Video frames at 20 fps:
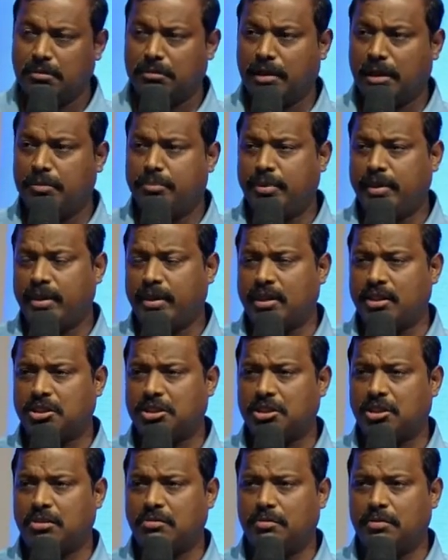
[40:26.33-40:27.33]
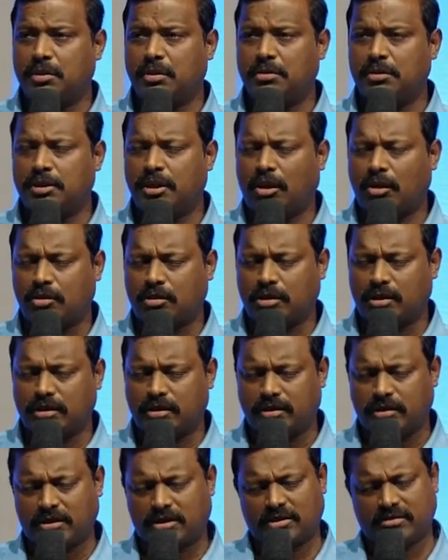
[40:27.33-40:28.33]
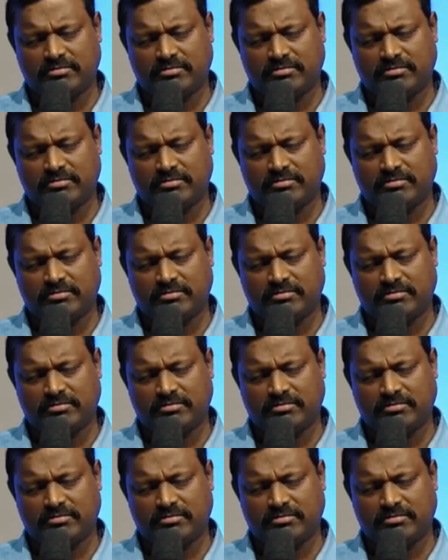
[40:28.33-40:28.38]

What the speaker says: My parents are doctors.